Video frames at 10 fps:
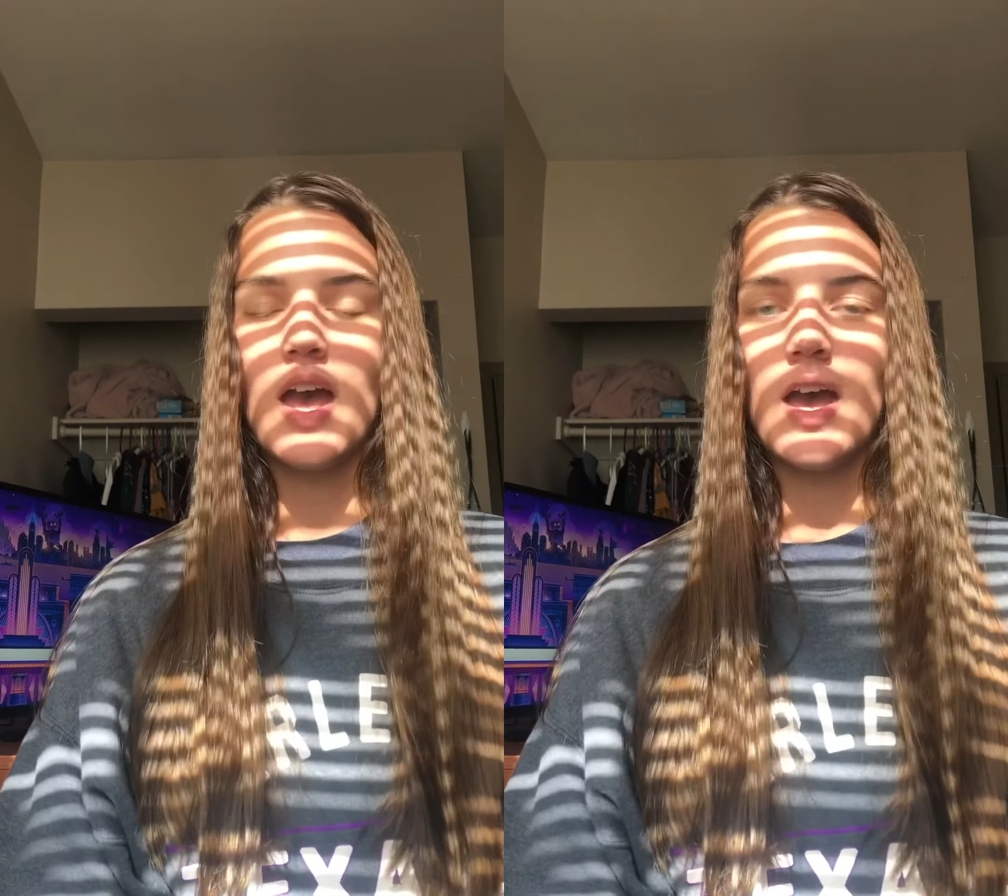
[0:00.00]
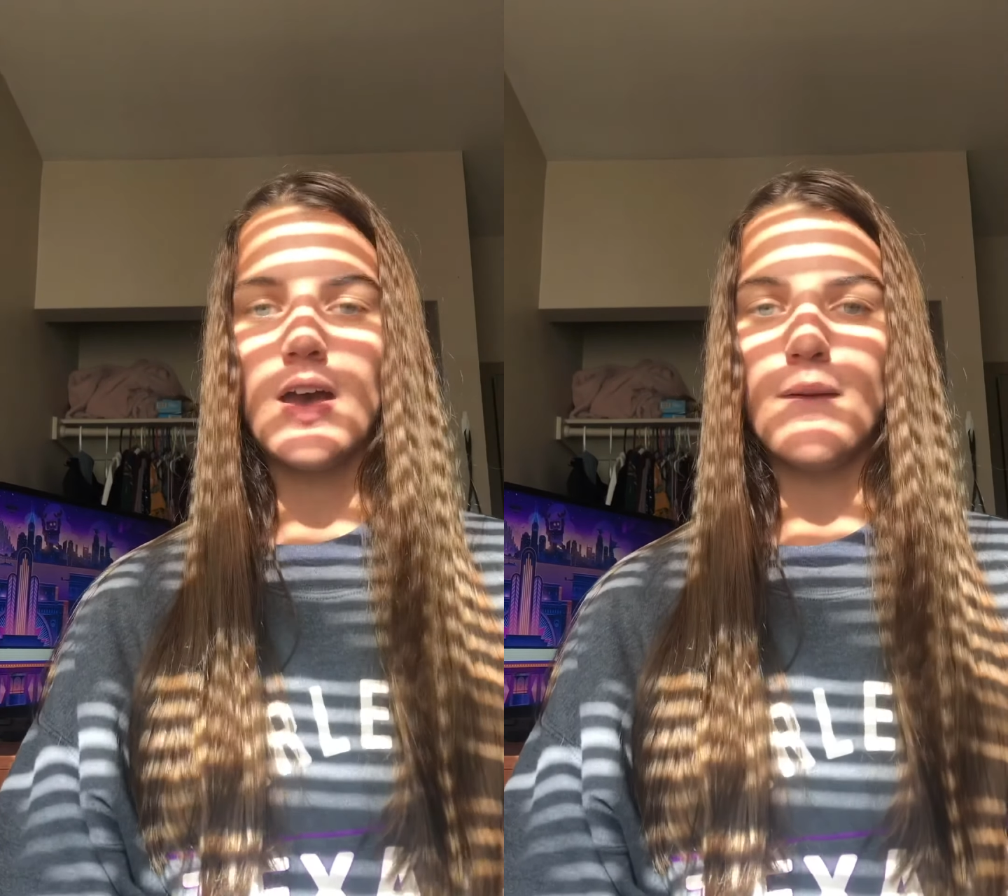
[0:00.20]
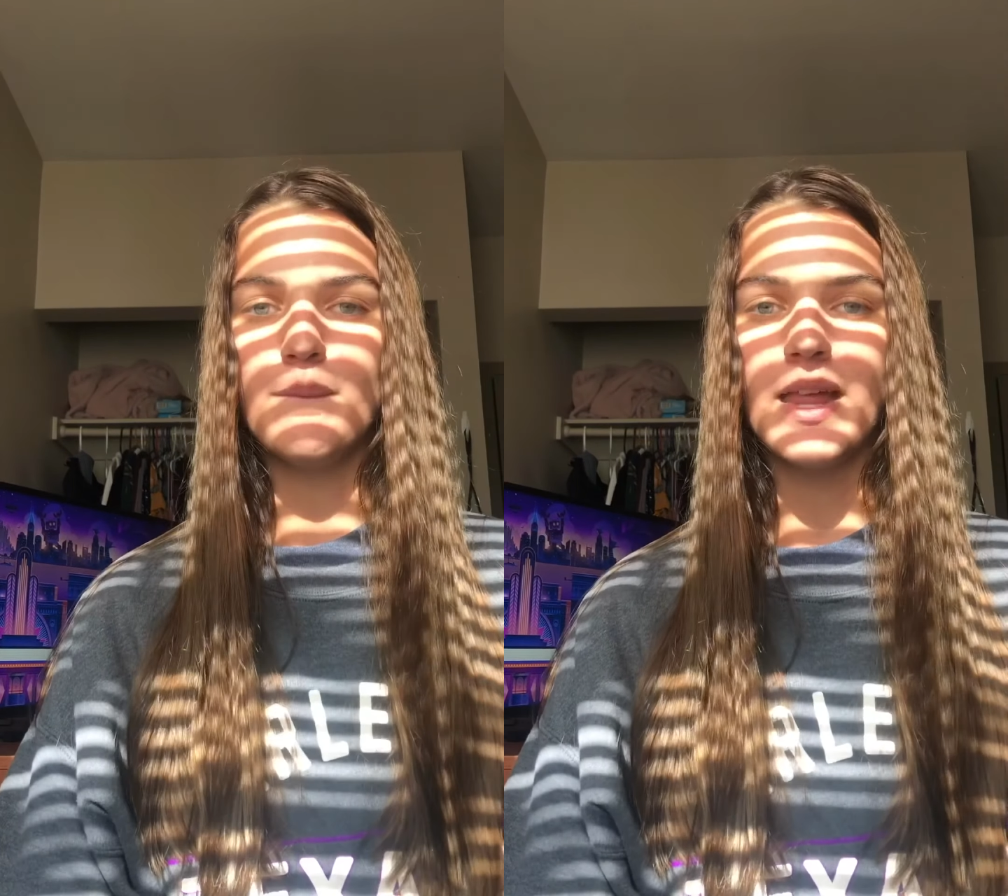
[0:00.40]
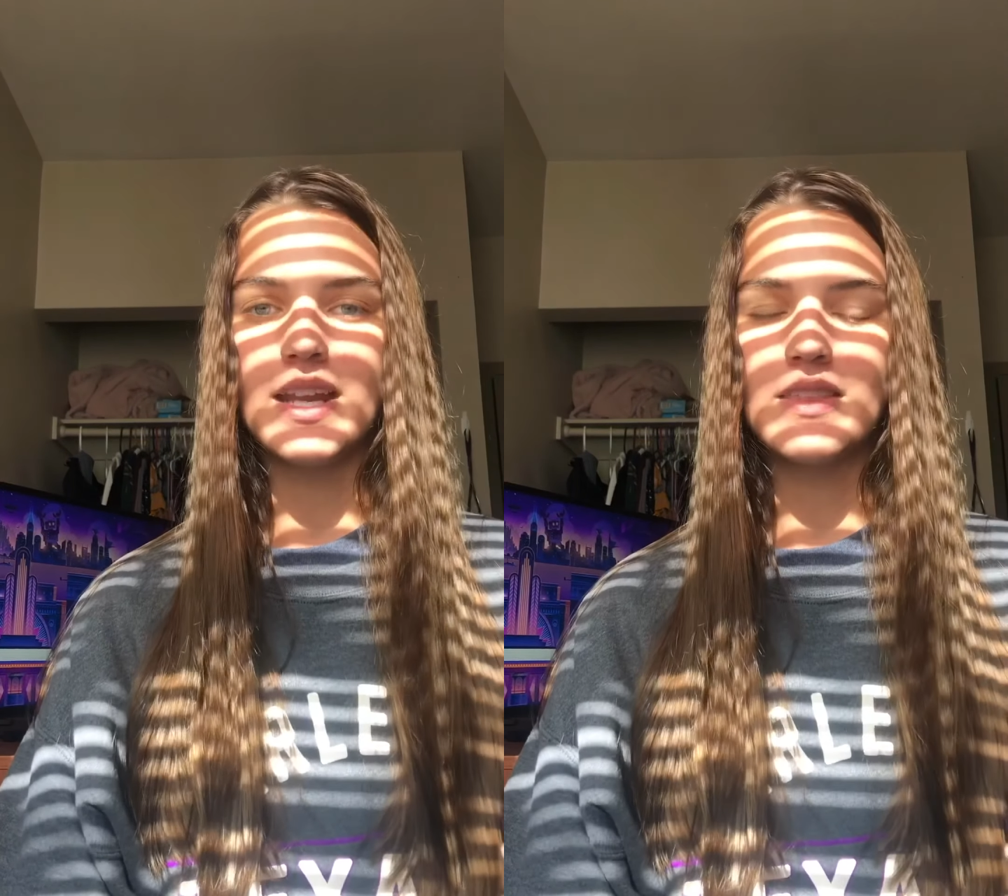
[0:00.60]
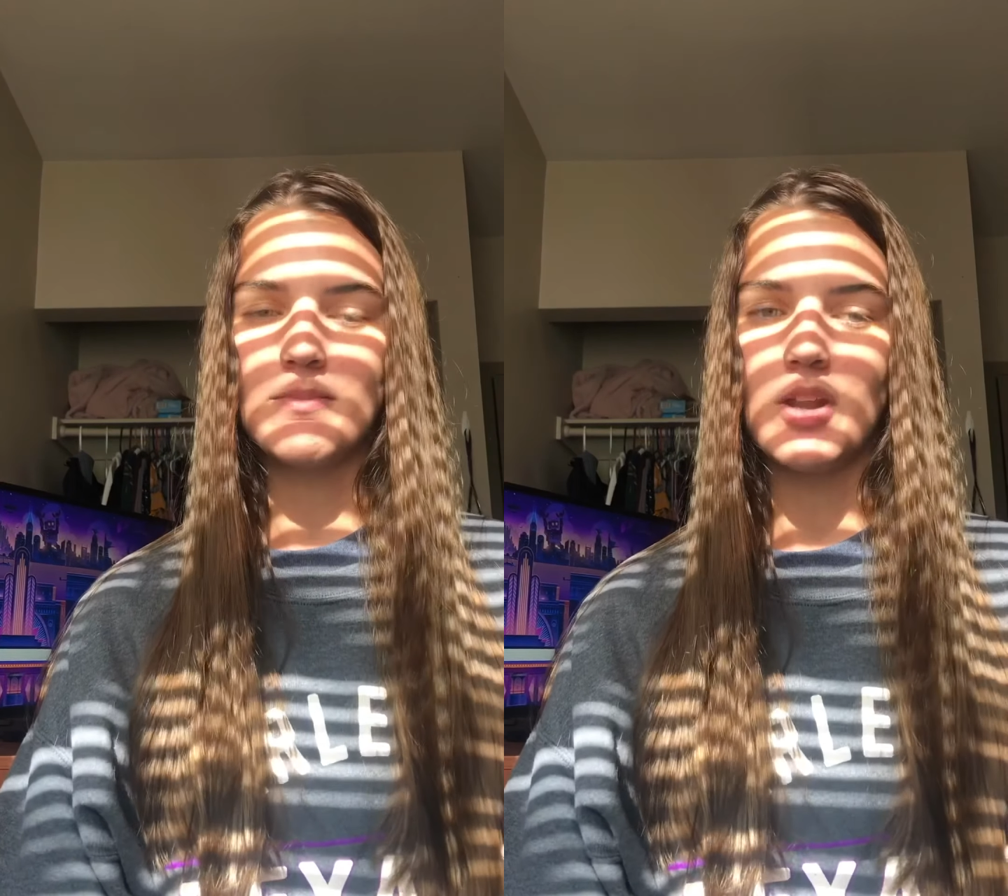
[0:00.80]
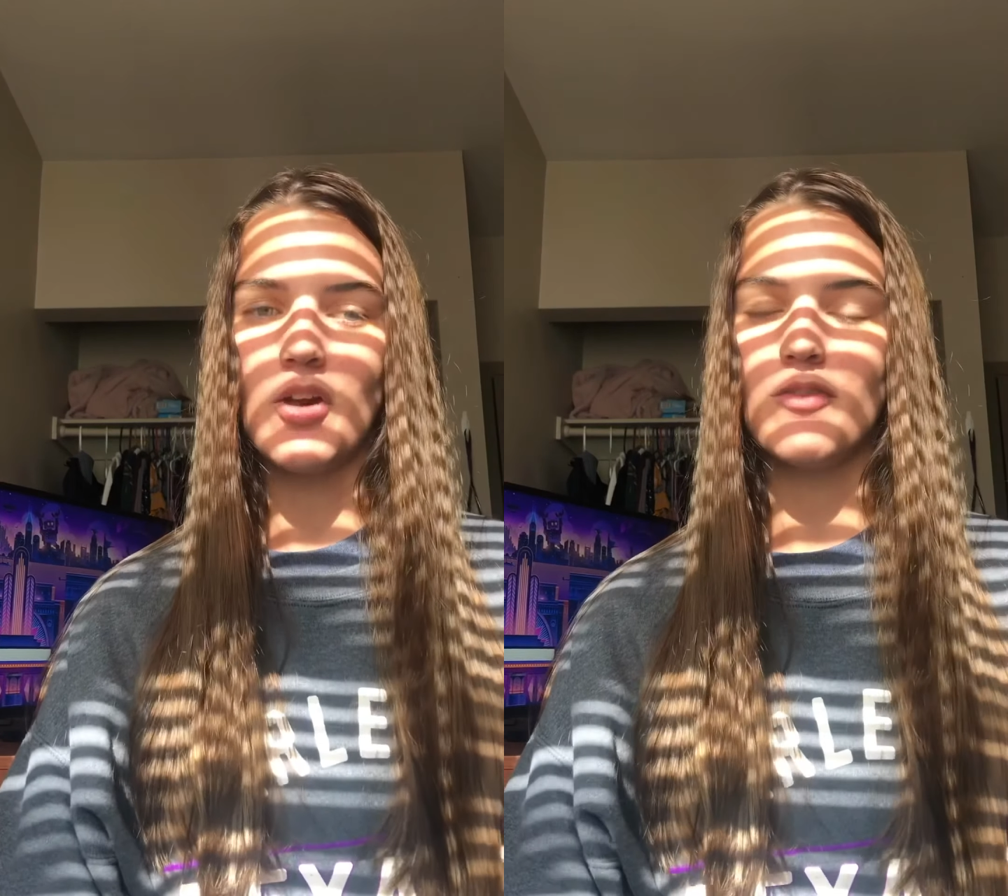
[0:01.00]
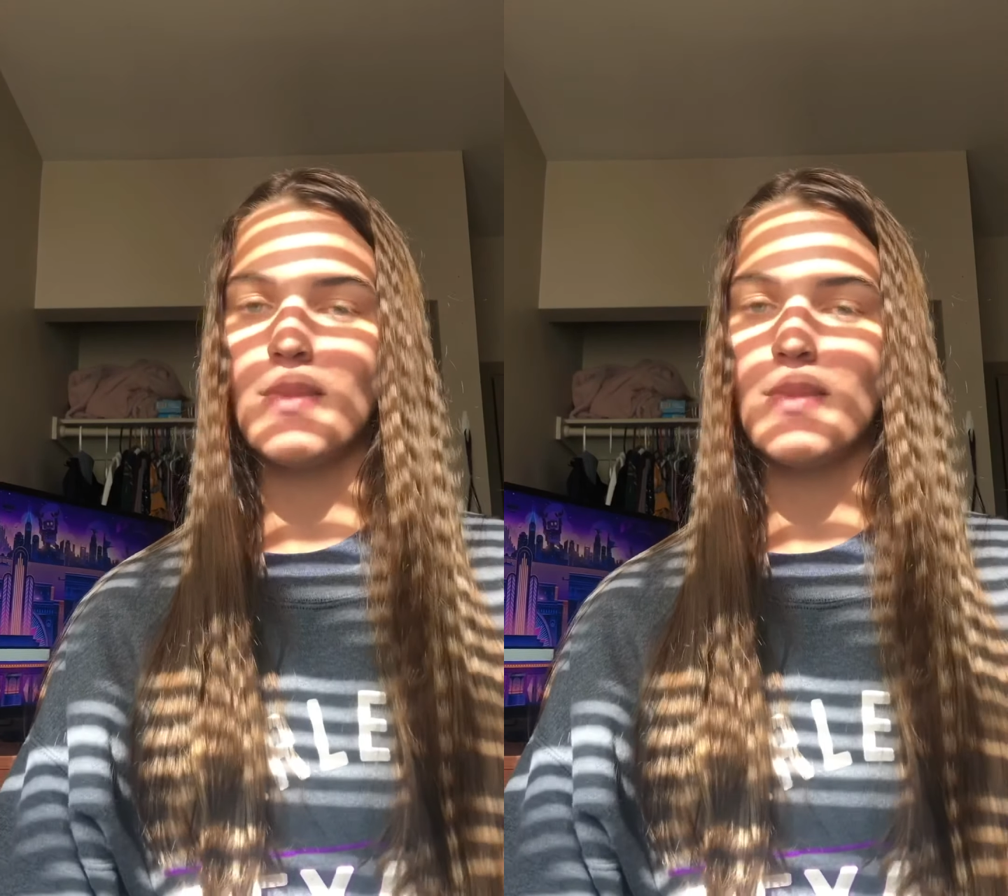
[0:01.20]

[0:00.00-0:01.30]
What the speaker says: letting them know of